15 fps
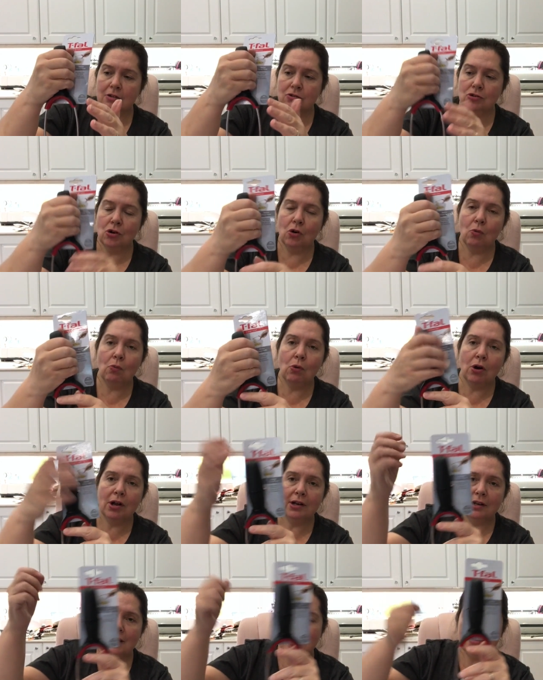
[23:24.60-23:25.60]
don't
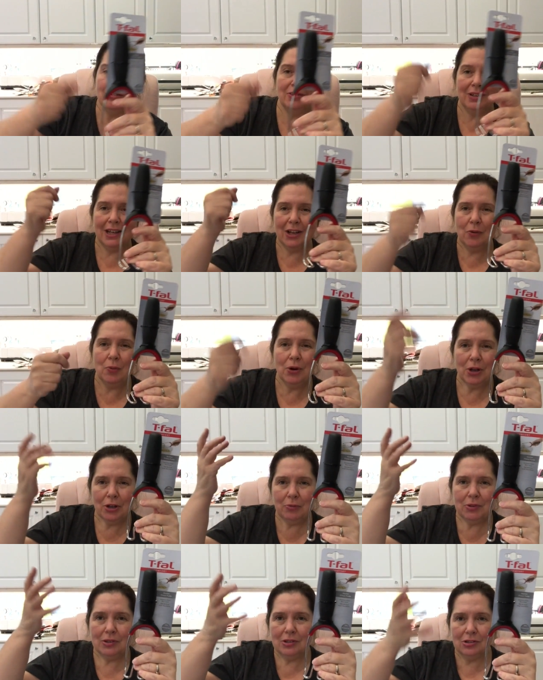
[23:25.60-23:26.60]
like
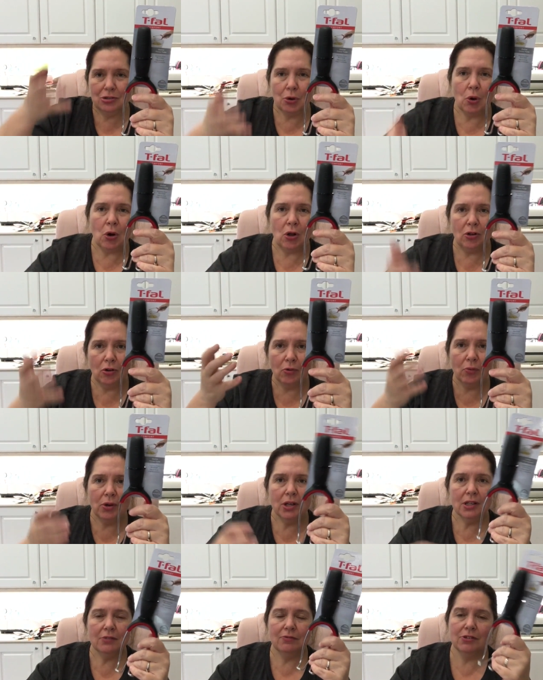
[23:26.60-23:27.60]
working with the taller
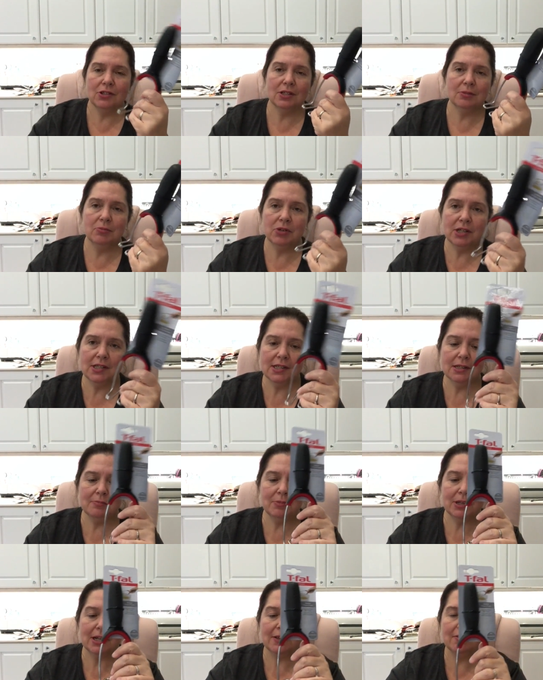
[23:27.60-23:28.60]
one for some reason,
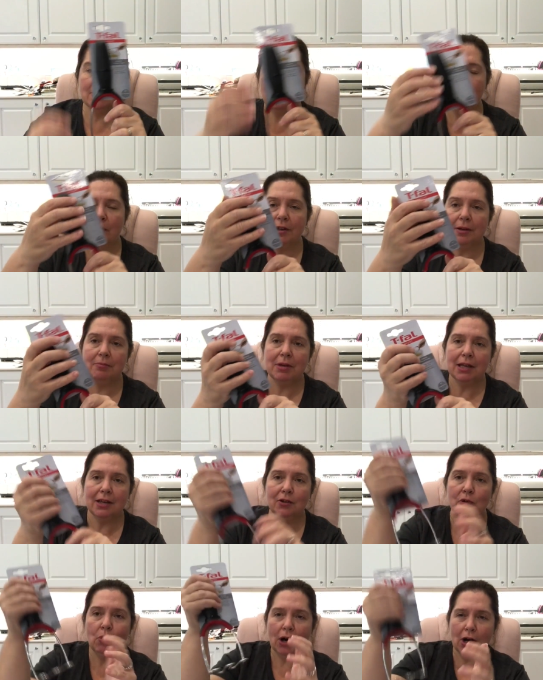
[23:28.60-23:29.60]
but I thought when I'm
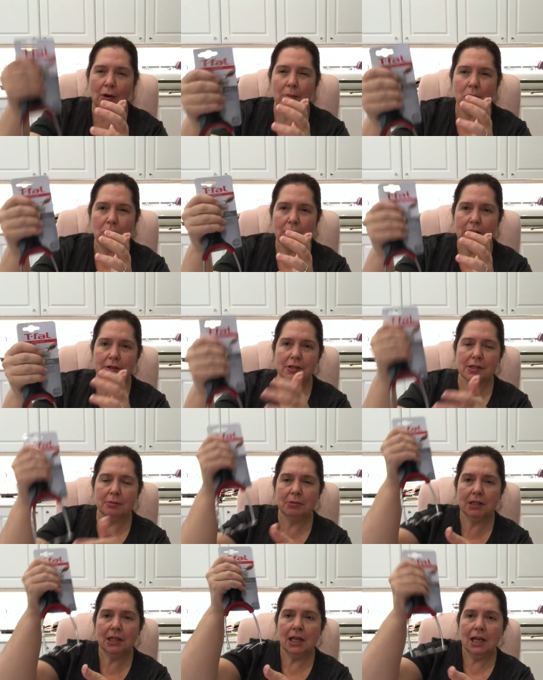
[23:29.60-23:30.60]
making guacamole or
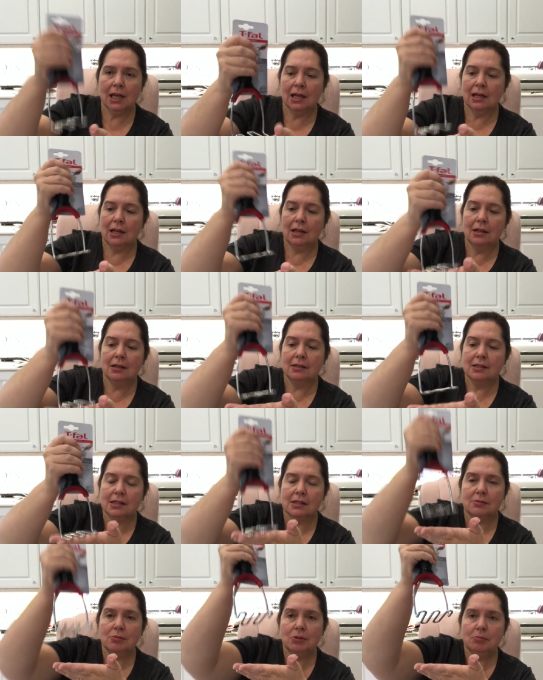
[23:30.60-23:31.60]
something,
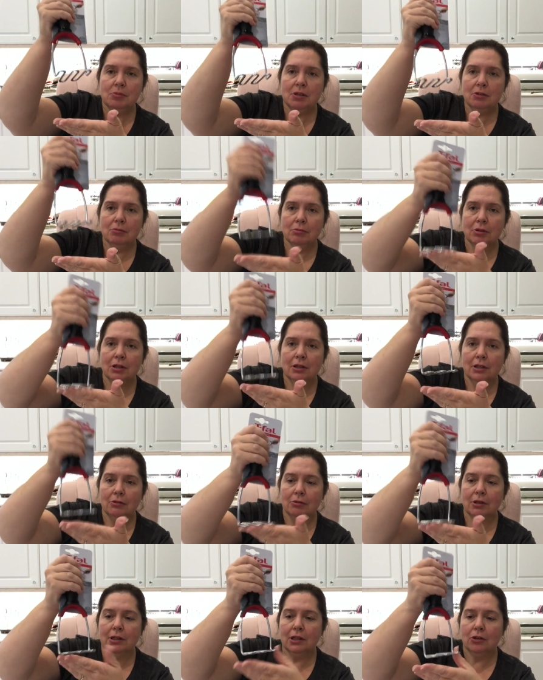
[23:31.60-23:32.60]
this would be really,
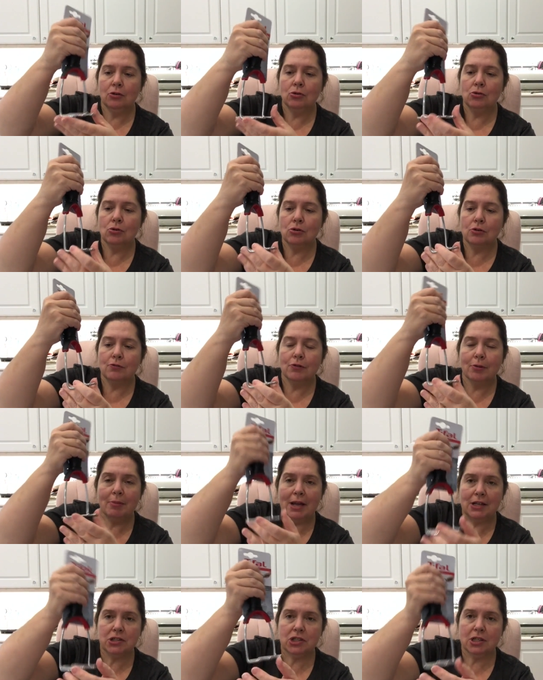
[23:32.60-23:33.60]
really cool for
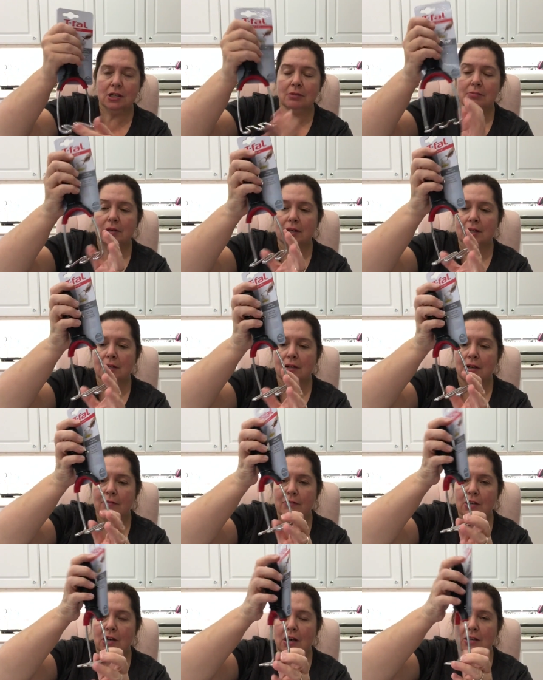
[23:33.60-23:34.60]
mashing my
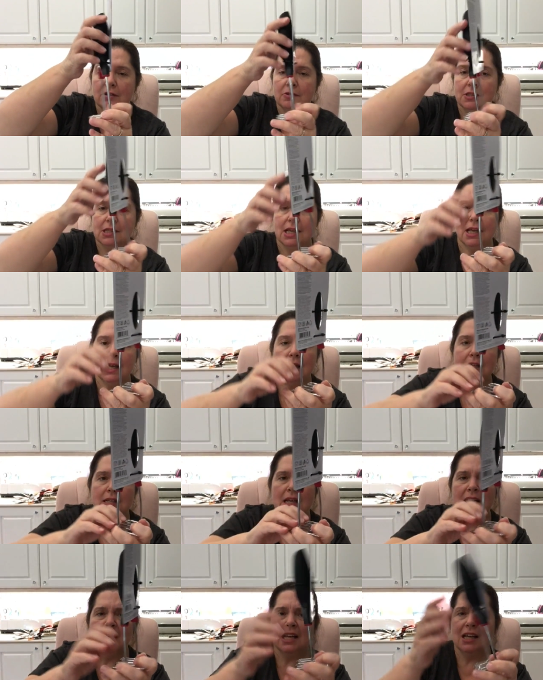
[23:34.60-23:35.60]
avocados. And
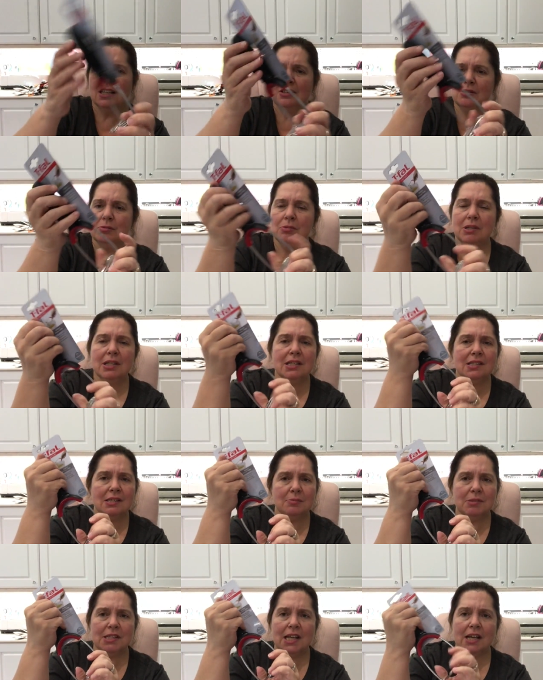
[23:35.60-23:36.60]
it's really
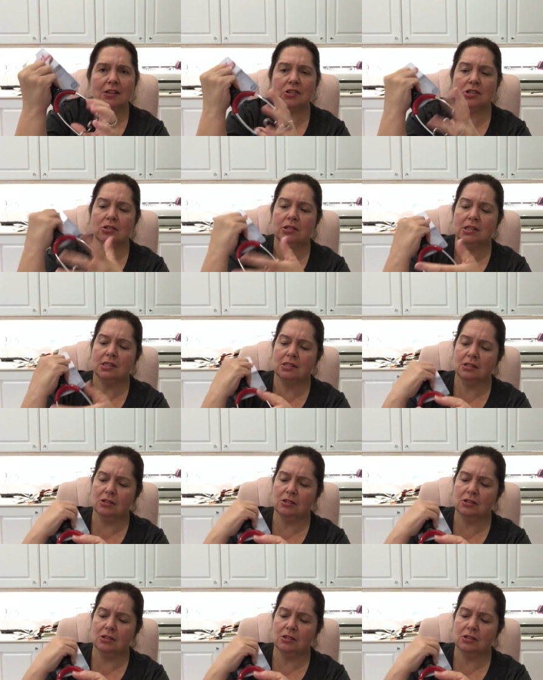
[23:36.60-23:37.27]
substantial.